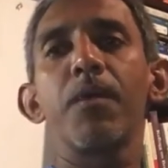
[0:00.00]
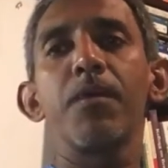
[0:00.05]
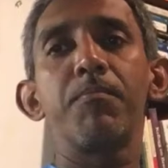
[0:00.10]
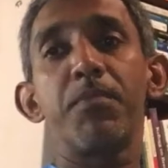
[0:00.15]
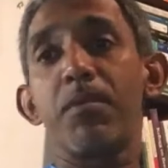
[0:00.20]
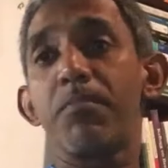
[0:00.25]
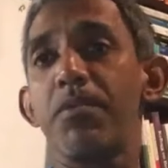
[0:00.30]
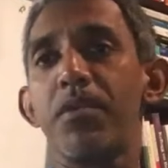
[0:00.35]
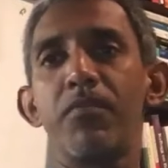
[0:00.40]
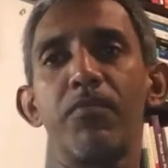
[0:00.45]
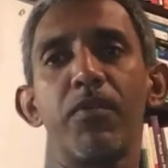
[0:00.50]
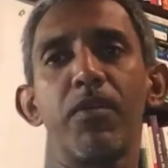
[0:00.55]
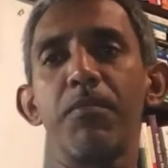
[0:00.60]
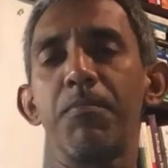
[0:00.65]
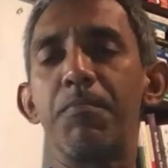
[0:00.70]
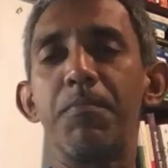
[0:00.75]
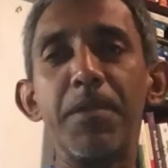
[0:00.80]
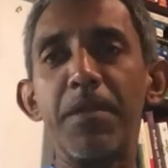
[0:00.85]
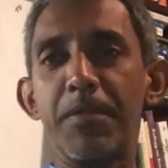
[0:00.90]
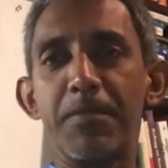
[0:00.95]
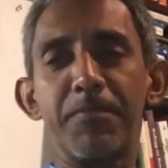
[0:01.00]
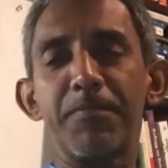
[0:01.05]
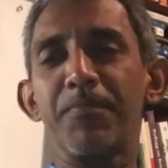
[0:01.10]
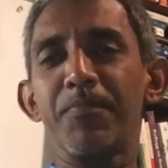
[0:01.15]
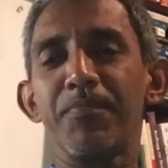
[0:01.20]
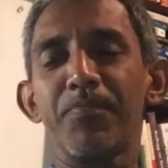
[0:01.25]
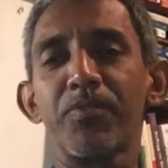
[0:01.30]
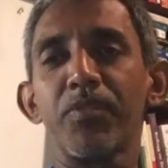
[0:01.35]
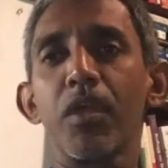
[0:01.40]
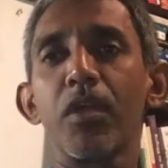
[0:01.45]
maybe even B.
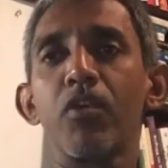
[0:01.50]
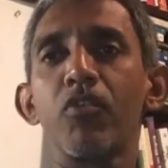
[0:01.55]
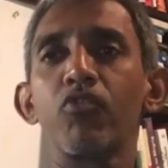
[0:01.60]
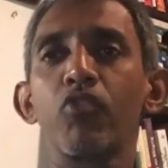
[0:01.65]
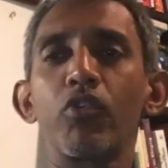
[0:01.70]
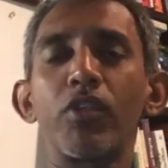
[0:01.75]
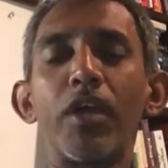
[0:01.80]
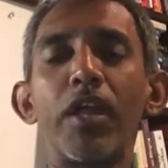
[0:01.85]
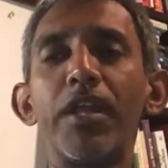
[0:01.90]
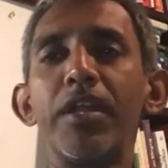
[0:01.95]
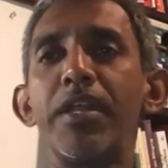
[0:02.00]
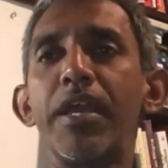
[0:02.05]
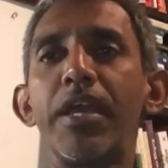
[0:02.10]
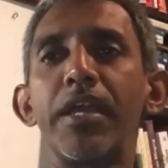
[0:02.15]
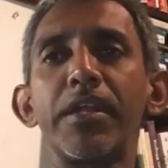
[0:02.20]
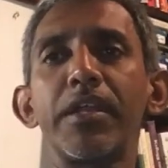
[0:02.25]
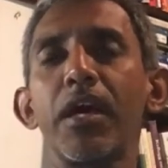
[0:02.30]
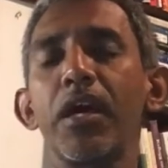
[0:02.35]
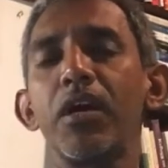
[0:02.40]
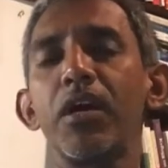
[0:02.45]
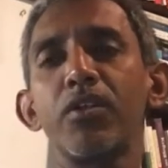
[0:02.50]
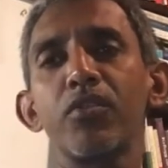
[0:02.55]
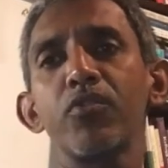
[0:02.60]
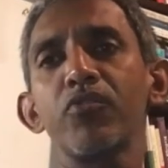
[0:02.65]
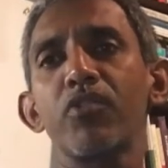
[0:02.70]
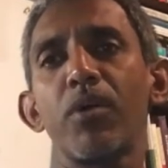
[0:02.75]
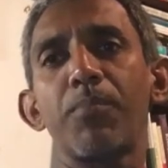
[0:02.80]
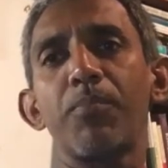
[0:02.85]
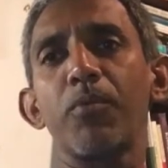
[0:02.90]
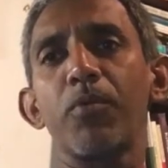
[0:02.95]
So that data to
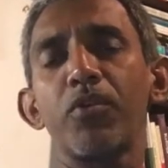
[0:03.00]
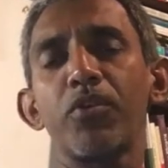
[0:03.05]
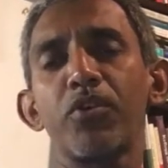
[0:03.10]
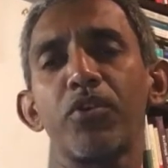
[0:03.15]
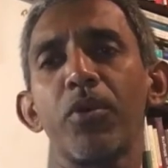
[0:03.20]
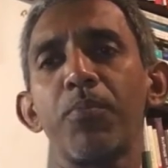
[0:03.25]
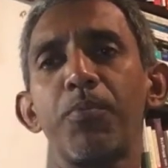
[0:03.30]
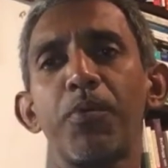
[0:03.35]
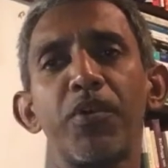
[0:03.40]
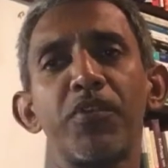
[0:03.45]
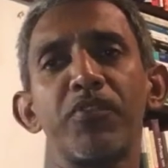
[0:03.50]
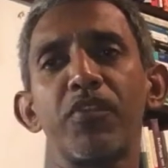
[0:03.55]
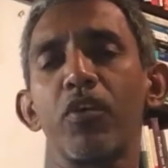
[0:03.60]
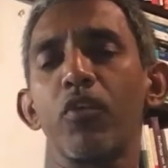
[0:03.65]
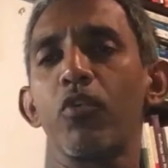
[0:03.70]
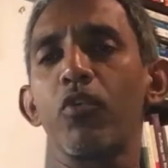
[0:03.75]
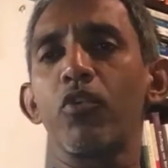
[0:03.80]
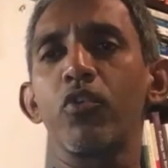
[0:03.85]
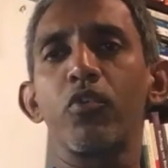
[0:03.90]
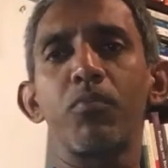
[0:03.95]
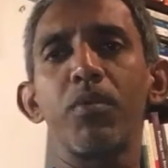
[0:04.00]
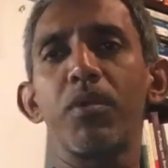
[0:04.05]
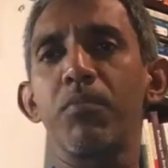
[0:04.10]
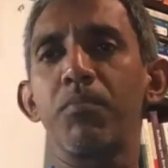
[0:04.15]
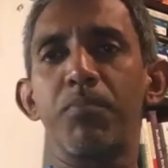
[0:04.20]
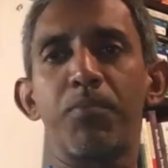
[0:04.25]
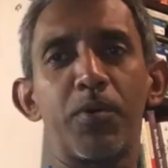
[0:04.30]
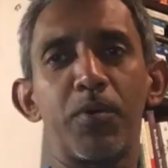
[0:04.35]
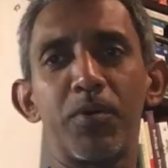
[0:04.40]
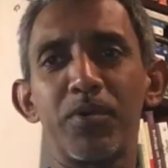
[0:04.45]
support your points are going to be
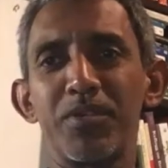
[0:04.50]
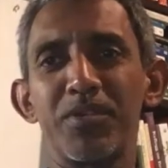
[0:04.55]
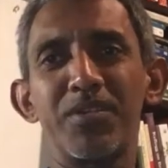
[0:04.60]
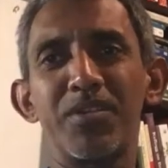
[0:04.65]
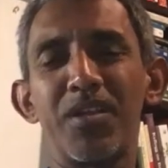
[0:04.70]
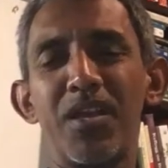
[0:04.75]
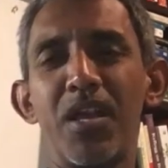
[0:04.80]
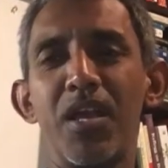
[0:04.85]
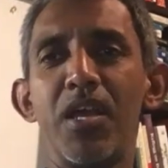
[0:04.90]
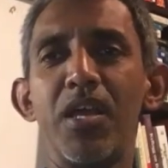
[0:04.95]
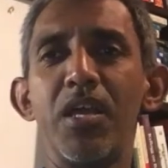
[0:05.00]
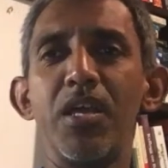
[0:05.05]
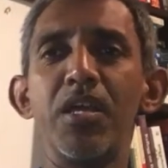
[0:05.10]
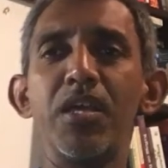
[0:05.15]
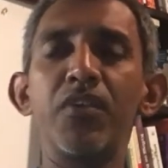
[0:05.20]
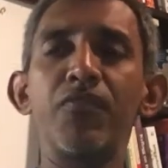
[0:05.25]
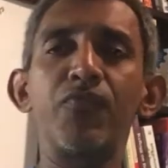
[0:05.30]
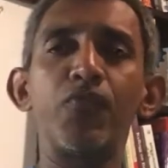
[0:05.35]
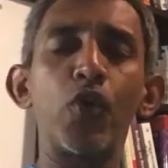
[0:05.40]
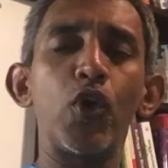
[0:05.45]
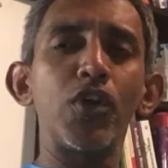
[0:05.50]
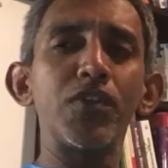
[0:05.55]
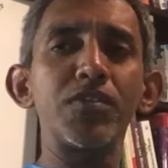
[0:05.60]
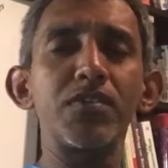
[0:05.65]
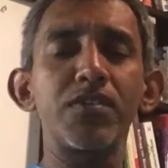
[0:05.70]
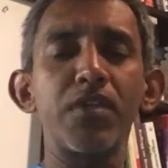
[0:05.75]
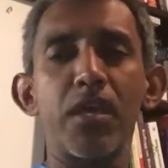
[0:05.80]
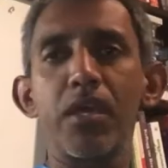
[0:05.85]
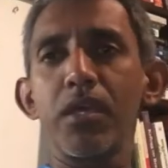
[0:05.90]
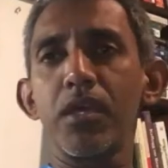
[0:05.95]
important. If you are
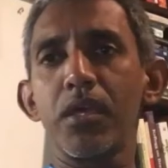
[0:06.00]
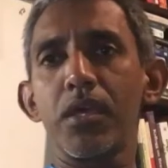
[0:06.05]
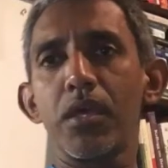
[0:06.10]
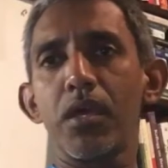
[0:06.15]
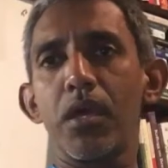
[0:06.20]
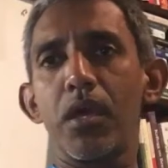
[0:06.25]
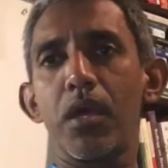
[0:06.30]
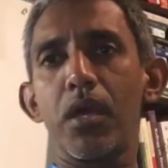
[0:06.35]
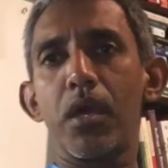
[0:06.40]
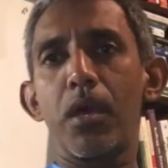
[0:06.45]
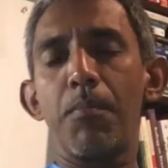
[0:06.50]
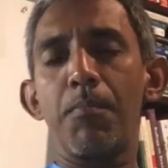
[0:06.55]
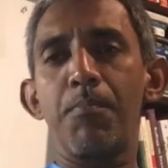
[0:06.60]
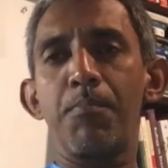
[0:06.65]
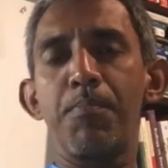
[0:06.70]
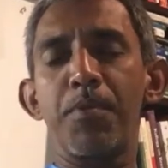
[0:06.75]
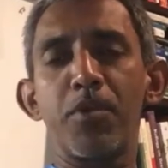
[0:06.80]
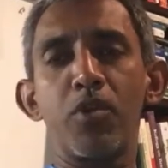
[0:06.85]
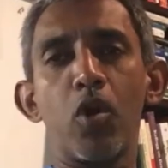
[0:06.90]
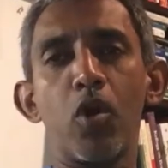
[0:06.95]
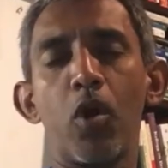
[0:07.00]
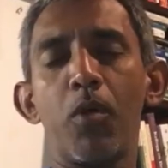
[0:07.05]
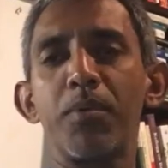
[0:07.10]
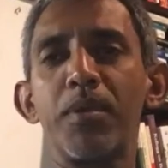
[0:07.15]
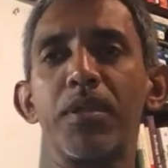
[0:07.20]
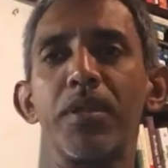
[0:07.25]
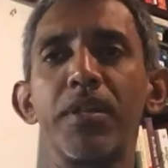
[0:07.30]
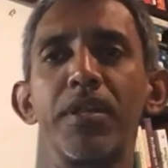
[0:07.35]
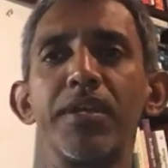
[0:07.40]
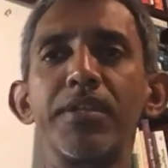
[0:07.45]
saying
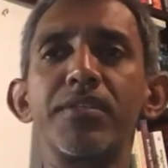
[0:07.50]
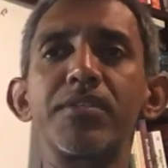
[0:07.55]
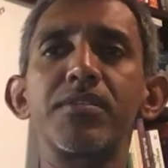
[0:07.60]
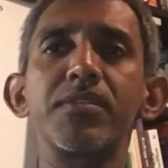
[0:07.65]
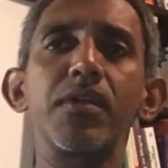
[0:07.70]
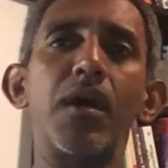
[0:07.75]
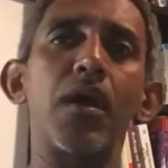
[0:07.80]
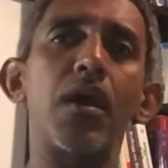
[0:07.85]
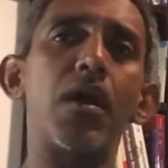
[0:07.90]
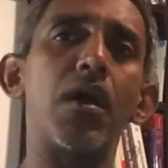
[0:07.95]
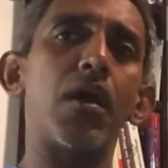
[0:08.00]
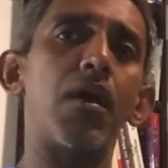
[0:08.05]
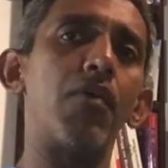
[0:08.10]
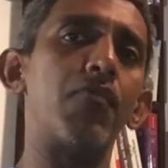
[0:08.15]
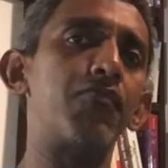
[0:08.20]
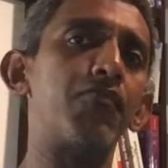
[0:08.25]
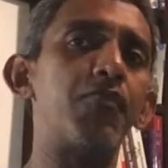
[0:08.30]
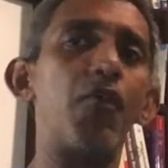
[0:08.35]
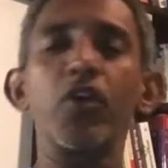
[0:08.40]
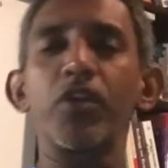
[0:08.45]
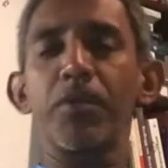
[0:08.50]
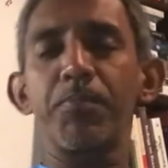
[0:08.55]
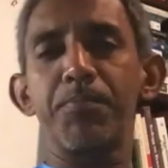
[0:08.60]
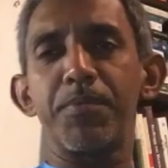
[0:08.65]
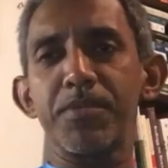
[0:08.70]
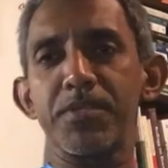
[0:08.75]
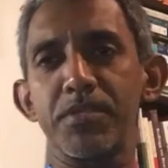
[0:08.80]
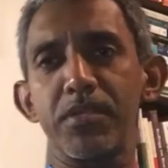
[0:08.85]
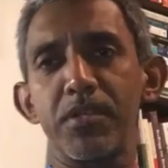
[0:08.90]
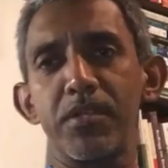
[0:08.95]
predominantly it's
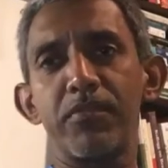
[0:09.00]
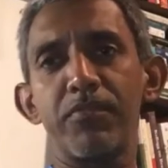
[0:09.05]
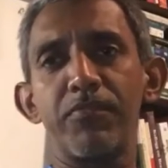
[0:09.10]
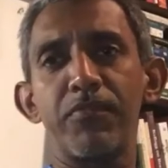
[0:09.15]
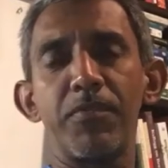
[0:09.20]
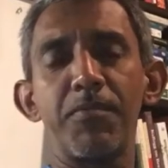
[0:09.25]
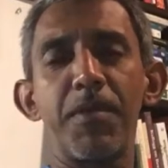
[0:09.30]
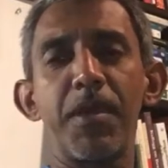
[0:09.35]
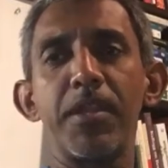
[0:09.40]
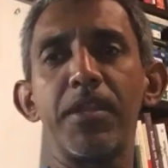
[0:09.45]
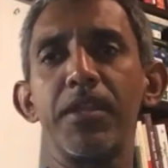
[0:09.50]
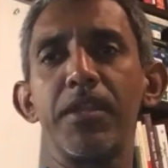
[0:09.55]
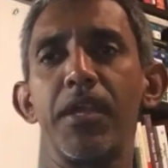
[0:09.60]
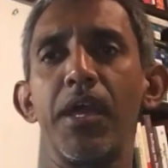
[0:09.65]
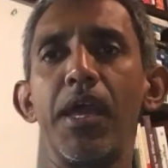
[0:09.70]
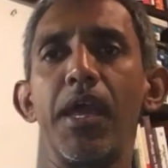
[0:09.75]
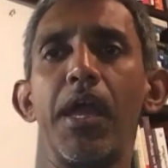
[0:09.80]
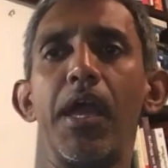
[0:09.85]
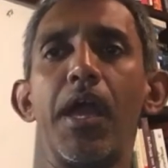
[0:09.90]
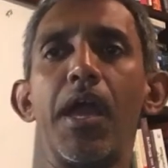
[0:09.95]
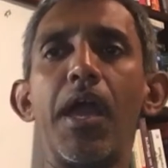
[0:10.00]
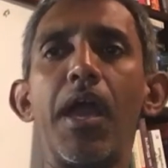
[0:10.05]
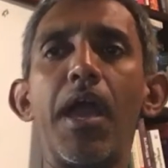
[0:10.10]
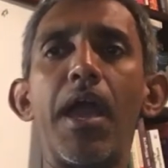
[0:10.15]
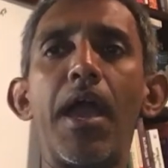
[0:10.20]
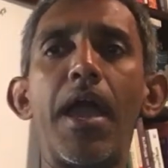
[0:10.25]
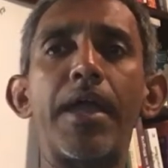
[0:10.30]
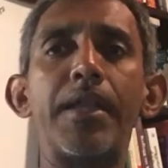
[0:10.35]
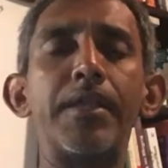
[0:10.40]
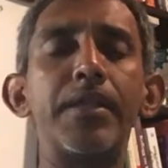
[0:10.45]
40% women
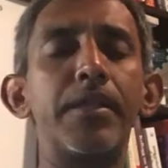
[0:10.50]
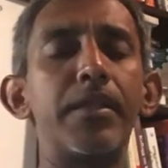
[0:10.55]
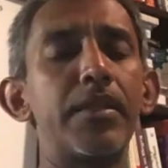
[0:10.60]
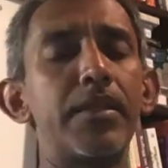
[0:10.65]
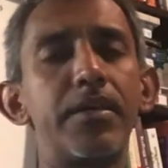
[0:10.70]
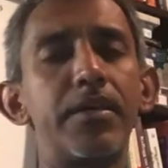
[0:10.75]
and